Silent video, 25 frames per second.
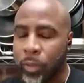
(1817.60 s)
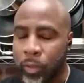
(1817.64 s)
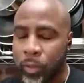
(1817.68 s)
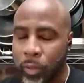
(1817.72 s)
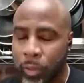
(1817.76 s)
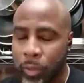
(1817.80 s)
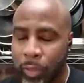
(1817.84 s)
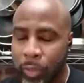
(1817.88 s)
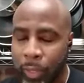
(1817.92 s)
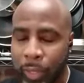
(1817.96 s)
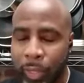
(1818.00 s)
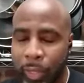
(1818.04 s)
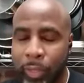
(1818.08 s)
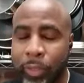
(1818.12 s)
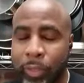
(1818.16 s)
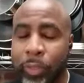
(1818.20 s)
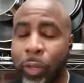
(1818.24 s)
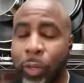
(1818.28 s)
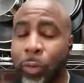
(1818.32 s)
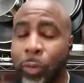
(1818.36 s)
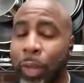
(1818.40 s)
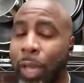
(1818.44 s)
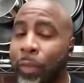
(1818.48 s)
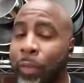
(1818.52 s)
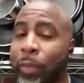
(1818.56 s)
The thing is,
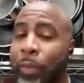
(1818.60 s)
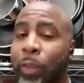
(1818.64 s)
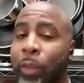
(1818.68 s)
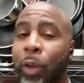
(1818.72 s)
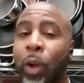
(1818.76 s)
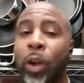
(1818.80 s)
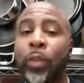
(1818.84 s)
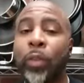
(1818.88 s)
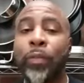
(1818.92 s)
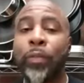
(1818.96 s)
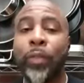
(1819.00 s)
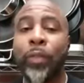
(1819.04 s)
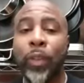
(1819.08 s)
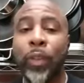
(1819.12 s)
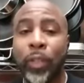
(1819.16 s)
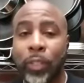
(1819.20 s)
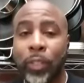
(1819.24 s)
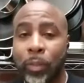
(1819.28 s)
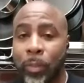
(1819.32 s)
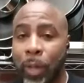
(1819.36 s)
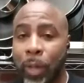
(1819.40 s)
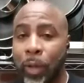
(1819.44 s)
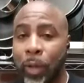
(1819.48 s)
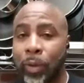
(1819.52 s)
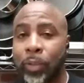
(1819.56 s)
don't have any hard feelings
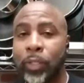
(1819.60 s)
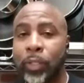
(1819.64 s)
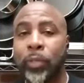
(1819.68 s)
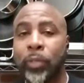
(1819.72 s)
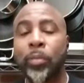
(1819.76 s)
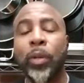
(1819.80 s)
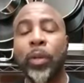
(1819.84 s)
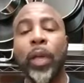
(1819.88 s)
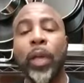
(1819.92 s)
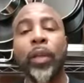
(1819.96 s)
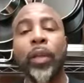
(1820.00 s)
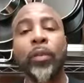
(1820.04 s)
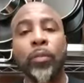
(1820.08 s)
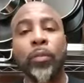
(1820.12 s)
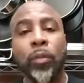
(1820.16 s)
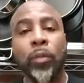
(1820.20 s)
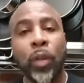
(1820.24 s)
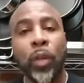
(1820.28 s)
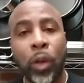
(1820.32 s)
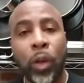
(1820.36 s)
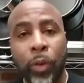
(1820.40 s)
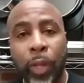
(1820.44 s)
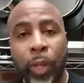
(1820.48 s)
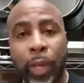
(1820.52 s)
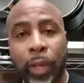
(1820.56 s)
about it. Just be like,
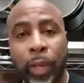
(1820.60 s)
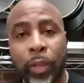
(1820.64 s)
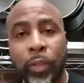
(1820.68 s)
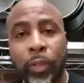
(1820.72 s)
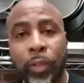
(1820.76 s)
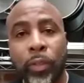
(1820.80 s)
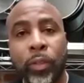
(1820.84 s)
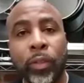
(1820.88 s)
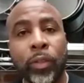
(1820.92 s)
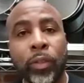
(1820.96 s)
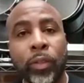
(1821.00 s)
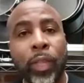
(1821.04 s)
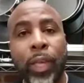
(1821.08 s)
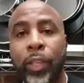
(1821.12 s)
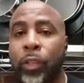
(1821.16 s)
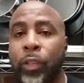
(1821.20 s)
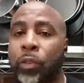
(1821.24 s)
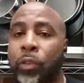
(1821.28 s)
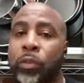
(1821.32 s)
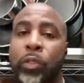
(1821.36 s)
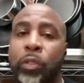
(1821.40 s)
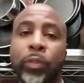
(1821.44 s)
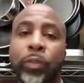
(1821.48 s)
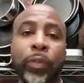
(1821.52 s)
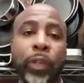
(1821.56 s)
okay, thank
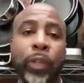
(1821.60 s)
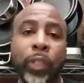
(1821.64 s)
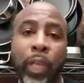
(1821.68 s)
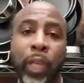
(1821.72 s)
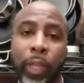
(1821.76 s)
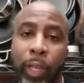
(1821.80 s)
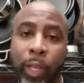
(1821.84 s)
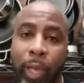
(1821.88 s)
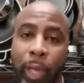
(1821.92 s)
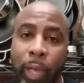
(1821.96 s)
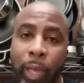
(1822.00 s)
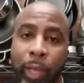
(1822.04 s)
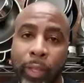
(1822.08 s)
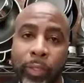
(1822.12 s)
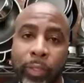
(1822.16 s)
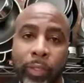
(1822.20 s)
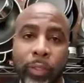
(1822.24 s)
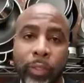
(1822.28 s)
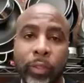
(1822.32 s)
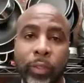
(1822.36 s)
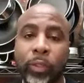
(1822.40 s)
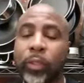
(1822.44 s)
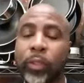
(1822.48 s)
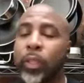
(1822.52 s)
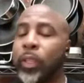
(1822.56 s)
you. Just figured I'd
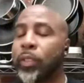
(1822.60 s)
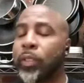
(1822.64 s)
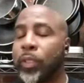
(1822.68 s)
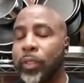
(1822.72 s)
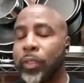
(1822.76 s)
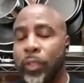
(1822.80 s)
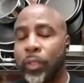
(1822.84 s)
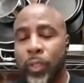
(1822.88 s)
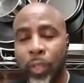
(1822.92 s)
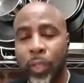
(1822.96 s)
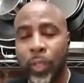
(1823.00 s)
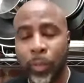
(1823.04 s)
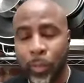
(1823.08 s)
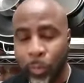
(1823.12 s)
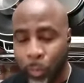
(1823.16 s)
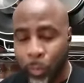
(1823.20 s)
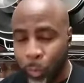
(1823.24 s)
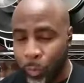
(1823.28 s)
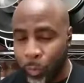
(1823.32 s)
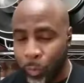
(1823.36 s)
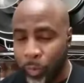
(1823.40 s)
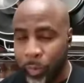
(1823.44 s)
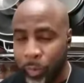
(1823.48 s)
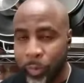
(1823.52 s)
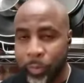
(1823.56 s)
ask and just keep it
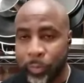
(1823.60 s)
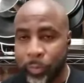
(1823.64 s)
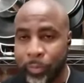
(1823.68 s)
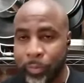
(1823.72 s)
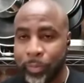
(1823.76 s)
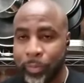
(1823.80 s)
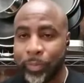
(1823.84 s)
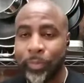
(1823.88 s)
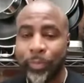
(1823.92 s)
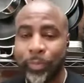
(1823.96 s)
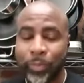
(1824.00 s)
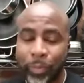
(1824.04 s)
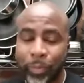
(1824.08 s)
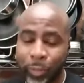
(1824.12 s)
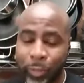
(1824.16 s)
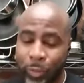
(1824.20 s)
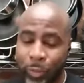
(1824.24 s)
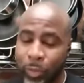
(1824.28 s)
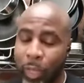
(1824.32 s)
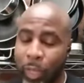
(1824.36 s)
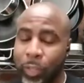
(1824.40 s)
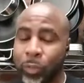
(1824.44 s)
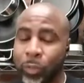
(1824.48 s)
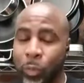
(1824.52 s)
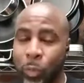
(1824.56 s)
moving. So
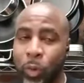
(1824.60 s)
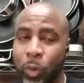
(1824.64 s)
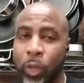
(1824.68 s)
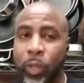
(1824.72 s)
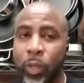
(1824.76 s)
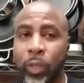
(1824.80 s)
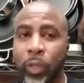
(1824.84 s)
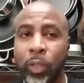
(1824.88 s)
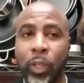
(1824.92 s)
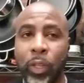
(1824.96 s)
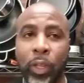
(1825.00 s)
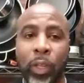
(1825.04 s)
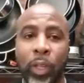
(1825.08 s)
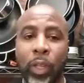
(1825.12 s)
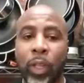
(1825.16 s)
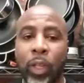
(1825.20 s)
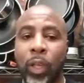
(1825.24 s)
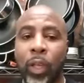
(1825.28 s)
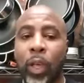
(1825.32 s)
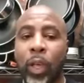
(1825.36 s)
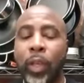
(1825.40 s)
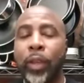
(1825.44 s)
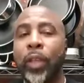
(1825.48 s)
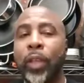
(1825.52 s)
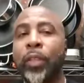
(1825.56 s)
that's one.
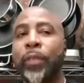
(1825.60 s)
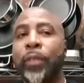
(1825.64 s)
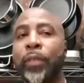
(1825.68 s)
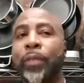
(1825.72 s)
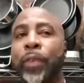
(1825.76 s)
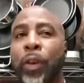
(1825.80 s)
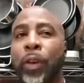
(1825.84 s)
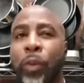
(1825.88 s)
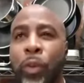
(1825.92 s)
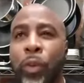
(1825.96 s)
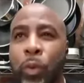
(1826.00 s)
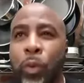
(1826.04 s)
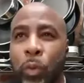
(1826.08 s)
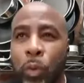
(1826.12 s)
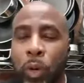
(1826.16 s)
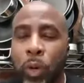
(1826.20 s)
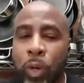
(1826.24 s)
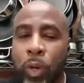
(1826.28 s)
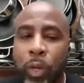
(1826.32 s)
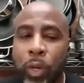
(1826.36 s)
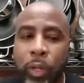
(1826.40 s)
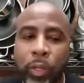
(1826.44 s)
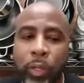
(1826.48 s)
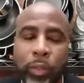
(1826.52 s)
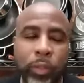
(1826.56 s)
Another failure
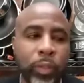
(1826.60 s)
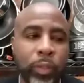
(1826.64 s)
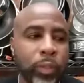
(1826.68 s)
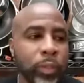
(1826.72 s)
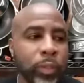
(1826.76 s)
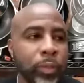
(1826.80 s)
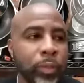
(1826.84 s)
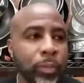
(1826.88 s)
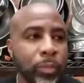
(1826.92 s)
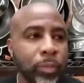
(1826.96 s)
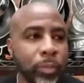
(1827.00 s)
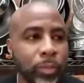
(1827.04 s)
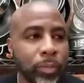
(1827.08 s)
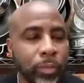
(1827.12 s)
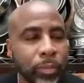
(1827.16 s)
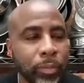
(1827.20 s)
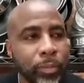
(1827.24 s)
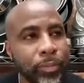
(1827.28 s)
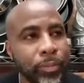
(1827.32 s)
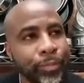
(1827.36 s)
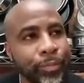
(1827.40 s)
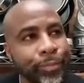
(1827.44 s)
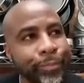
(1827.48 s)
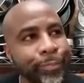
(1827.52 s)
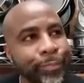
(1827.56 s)
was,
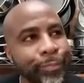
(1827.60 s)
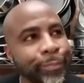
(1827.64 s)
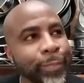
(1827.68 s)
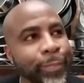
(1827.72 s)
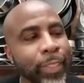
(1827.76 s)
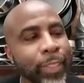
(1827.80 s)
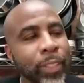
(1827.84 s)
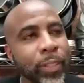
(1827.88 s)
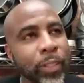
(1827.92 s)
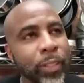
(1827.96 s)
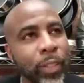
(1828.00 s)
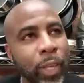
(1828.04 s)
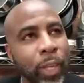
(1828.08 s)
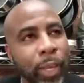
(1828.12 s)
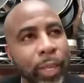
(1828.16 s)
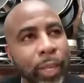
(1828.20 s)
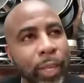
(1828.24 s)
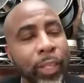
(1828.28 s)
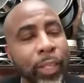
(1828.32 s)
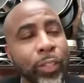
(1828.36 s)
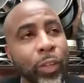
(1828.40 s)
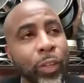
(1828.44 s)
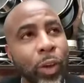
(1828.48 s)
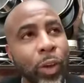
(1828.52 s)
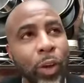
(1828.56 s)
hey,
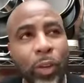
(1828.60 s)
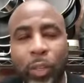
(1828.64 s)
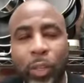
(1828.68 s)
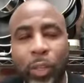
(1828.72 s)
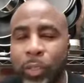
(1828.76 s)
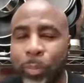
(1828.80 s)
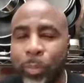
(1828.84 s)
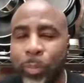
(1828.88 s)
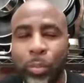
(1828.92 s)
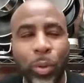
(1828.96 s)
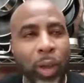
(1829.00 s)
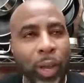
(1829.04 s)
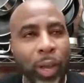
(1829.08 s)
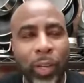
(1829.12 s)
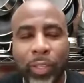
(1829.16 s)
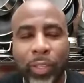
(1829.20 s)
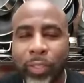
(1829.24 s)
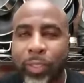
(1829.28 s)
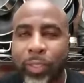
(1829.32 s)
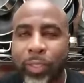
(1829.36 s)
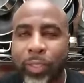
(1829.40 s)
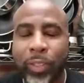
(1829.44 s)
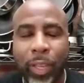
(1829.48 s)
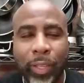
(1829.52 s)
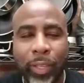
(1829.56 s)
that's hard because pride
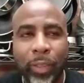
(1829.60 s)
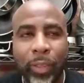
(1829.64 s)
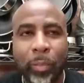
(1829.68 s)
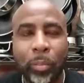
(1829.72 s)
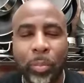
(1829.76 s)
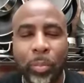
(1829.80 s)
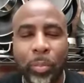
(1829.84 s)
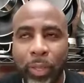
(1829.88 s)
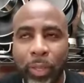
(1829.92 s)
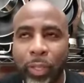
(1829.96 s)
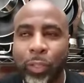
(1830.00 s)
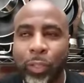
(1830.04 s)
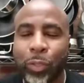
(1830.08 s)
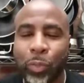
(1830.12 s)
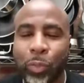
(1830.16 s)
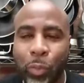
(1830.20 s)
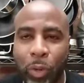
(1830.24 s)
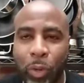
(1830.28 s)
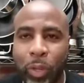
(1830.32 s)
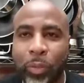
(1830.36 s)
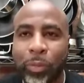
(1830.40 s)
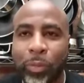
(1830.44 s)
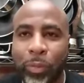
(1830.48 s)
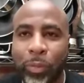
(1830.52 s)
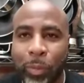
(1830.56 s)
is the biggest
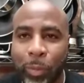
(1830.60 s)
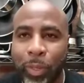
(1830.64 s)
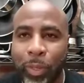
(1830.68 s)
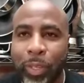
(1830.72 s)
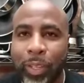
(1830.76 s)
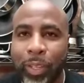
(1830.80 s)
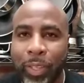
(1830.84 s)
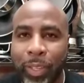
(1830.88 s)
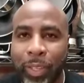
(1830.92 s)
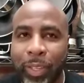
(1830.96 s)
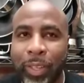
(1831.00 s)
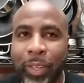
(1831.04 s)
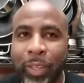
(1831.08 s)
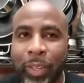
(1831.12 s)
one for me.